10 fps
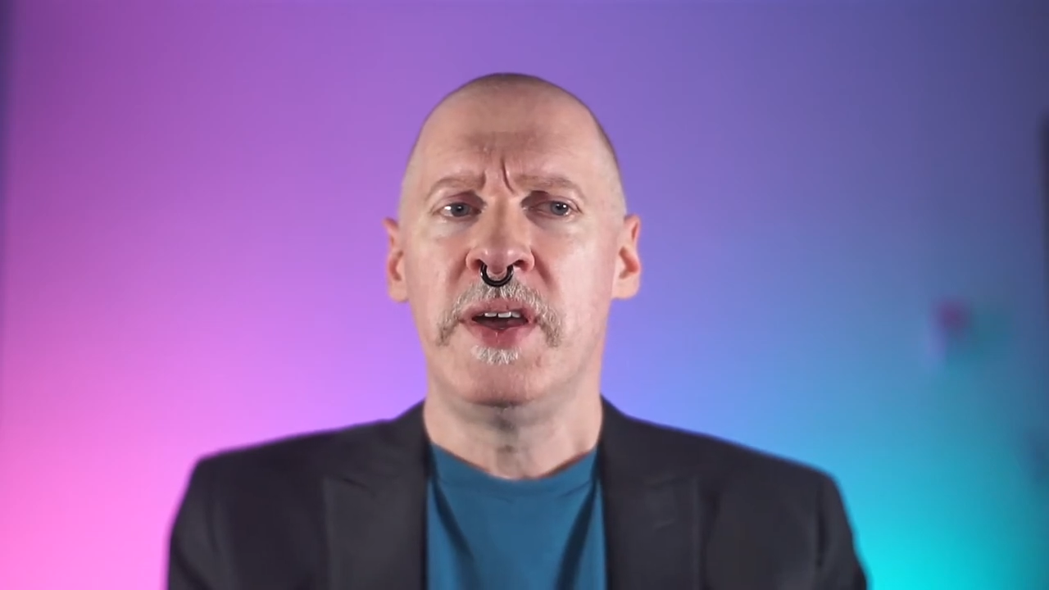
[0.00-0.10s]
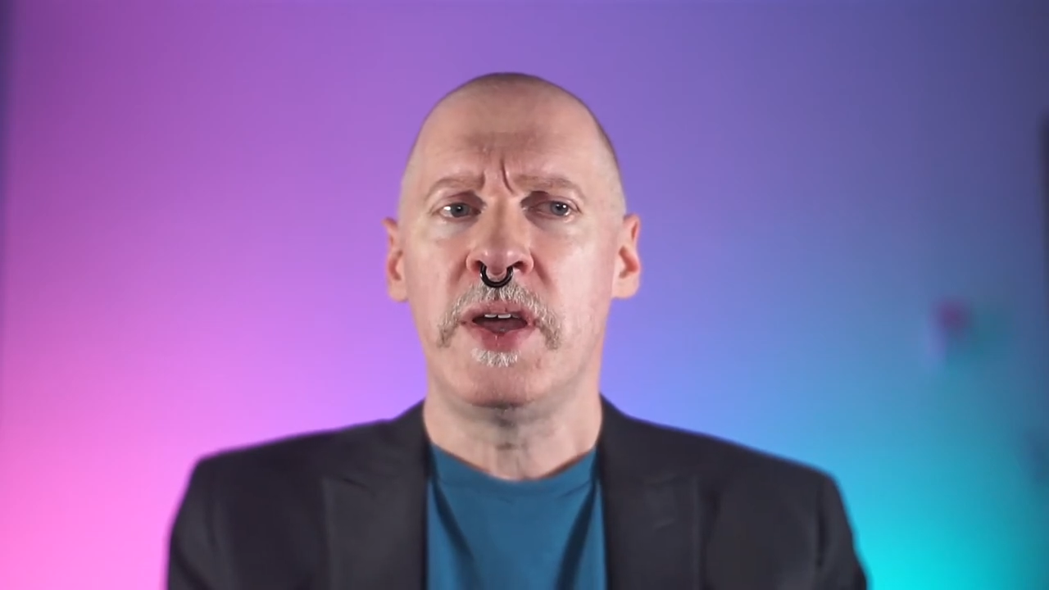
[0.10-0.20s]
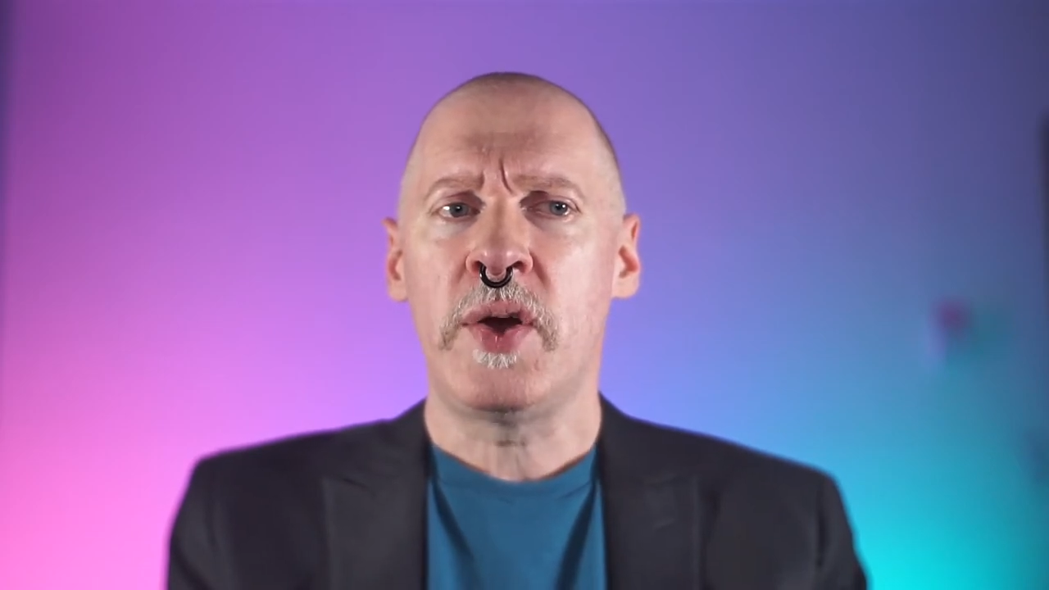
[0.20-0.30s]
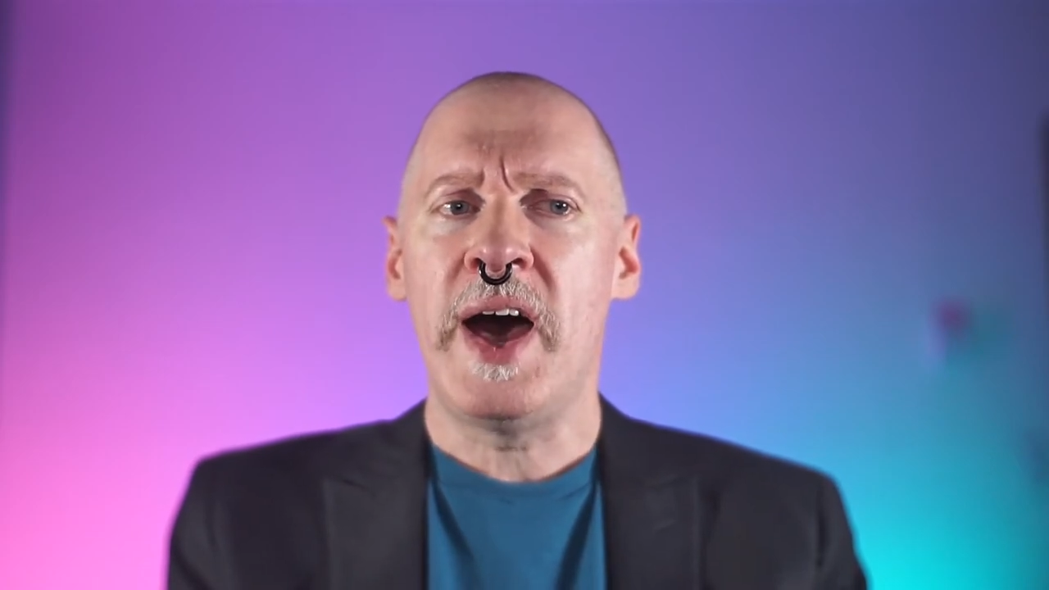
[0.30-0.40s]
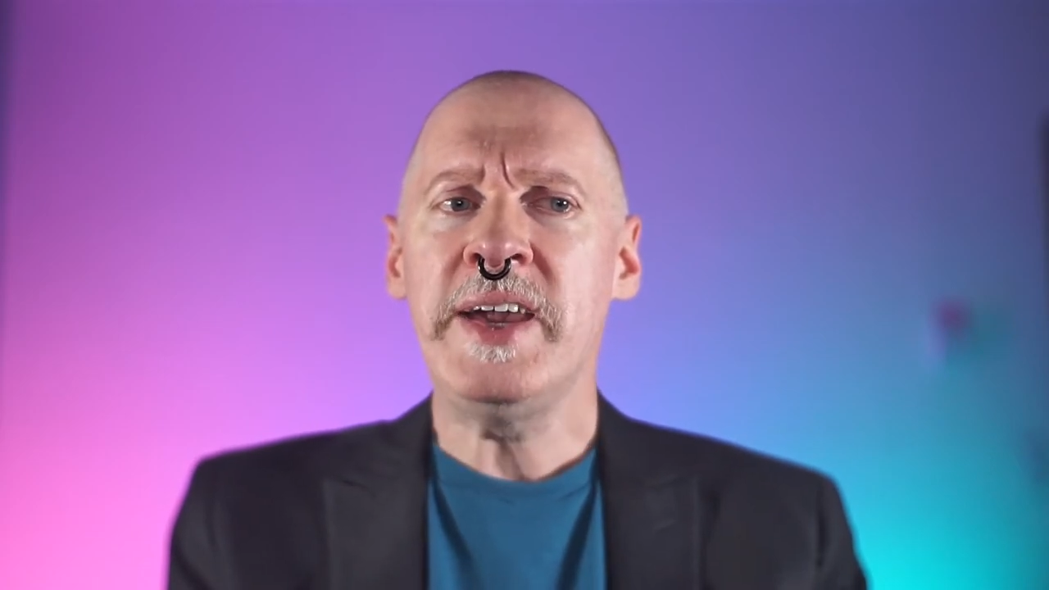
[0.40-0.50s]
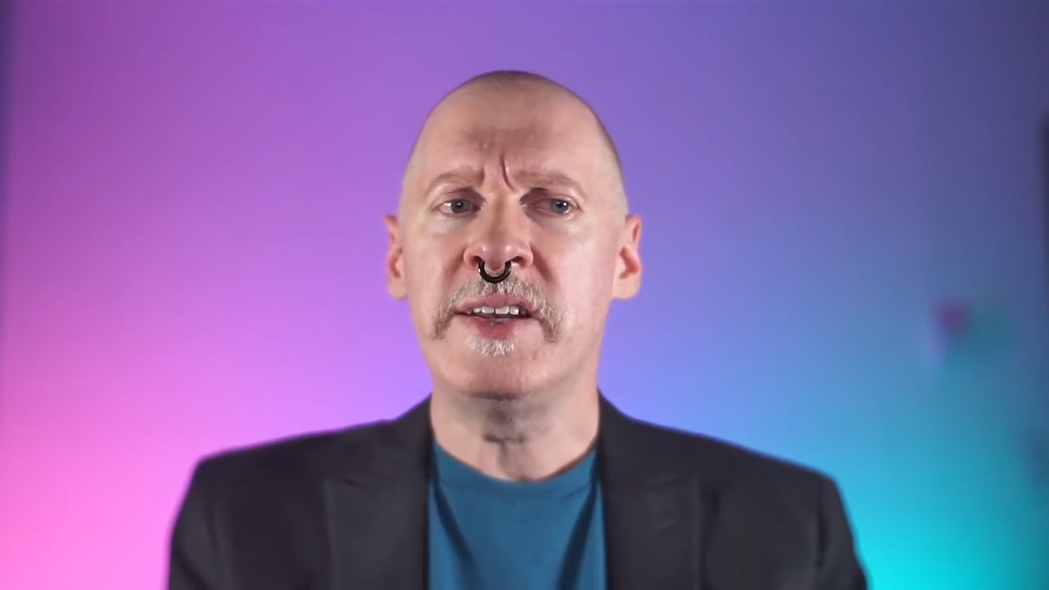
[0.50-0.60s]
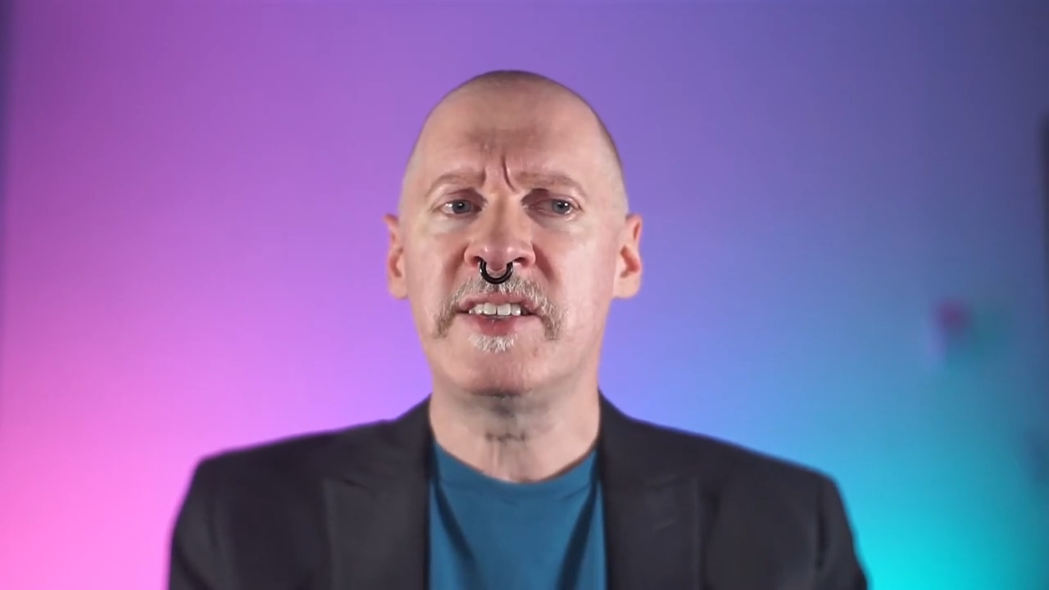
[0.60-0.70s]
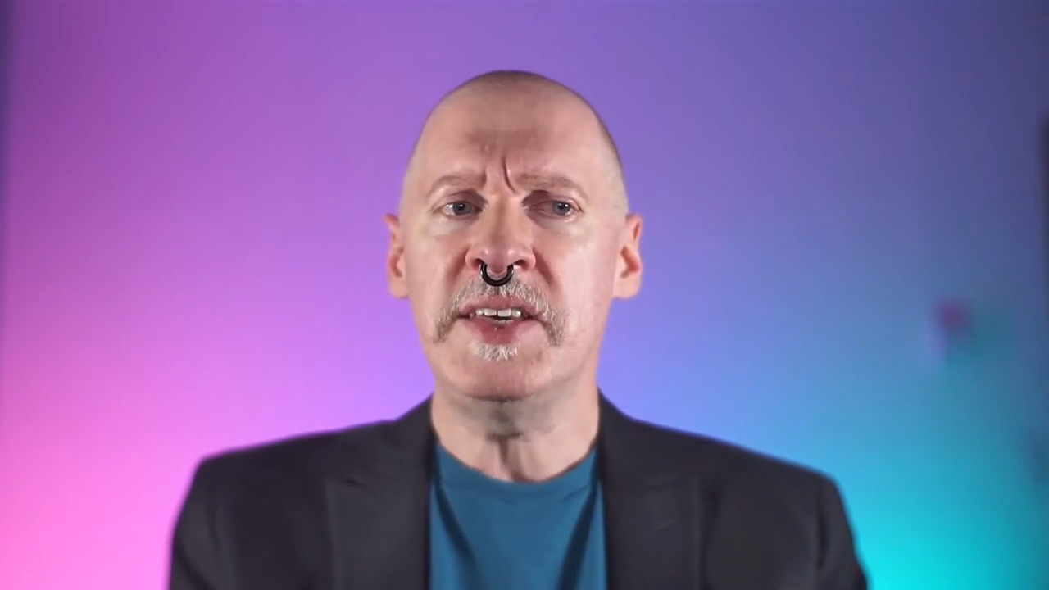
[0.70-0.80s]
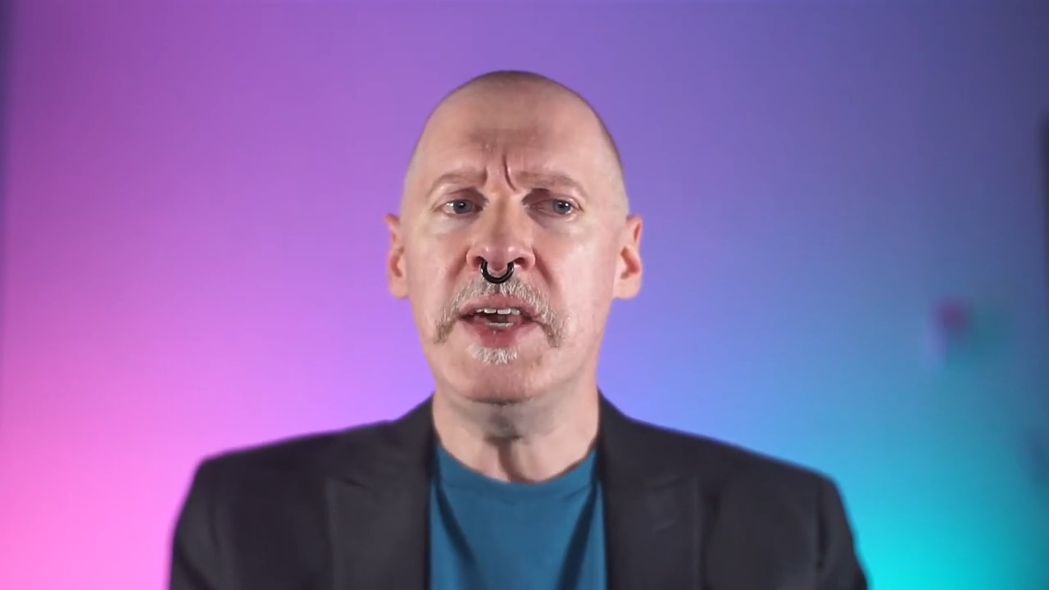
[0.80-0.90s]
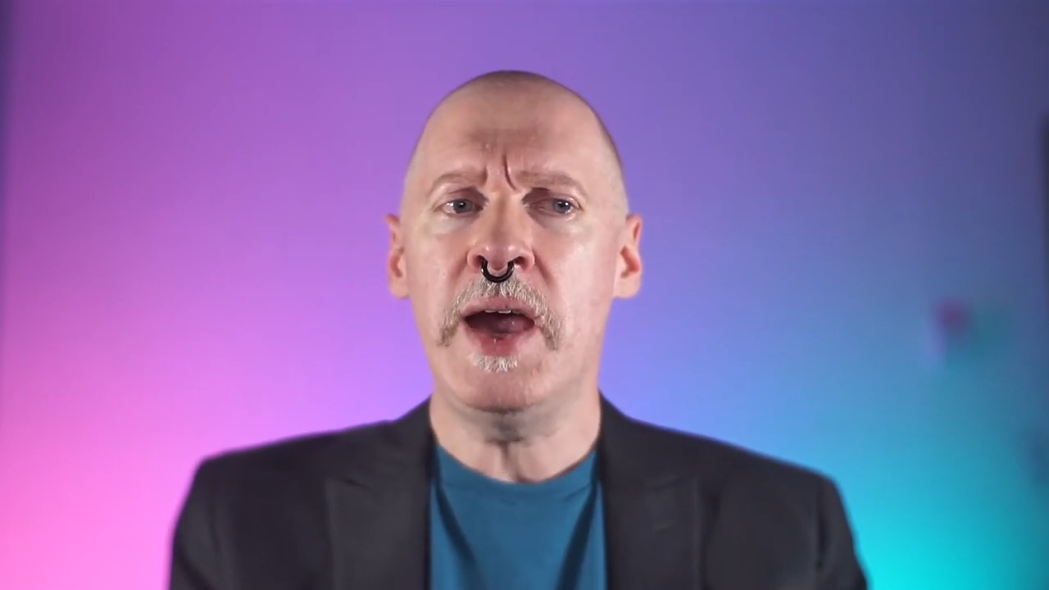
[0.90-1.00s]
you know, I can
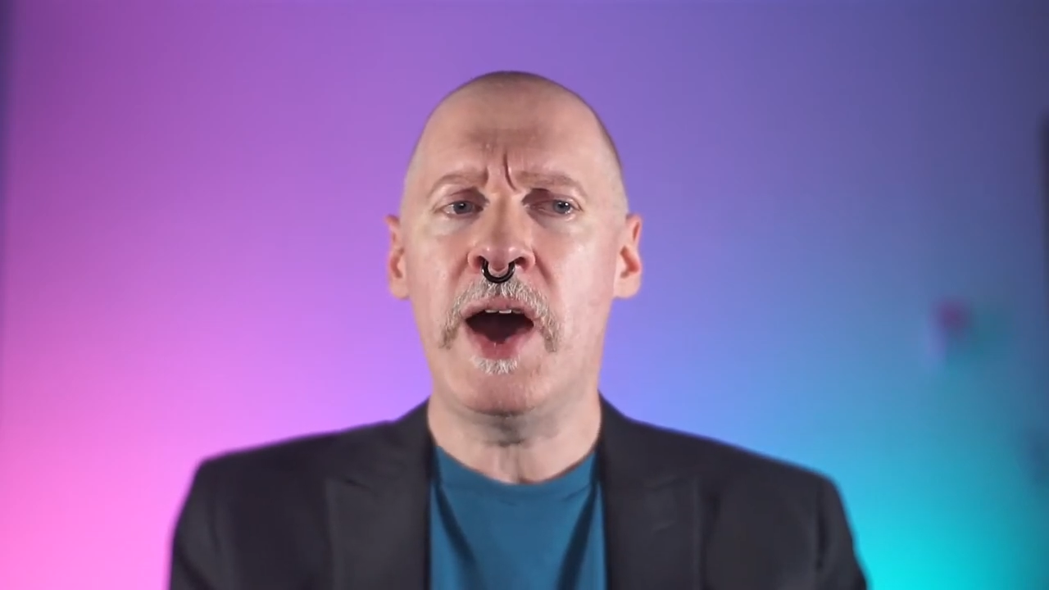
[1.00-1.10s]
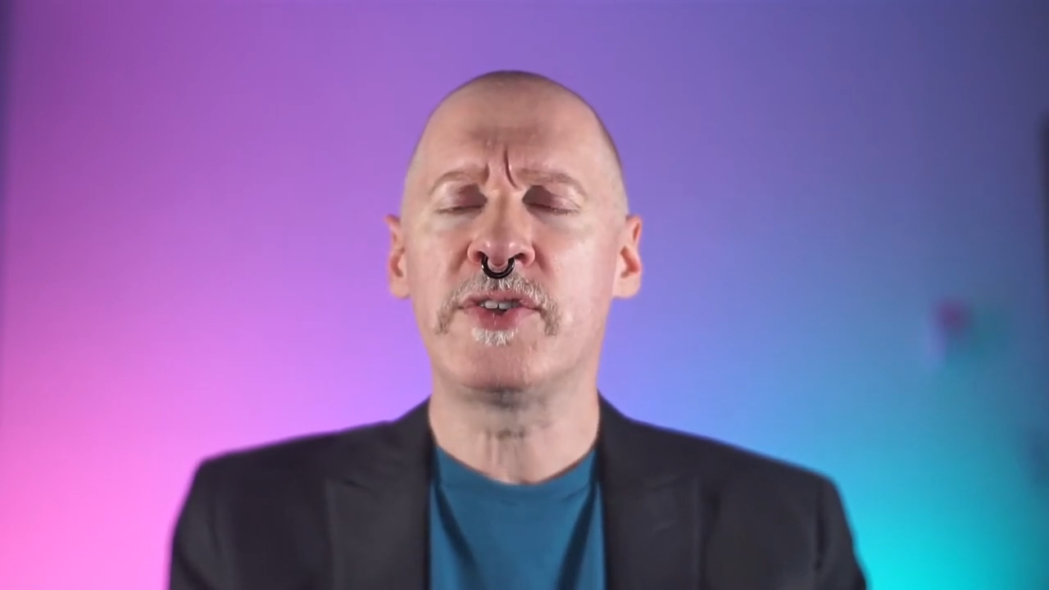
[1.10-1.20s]
see how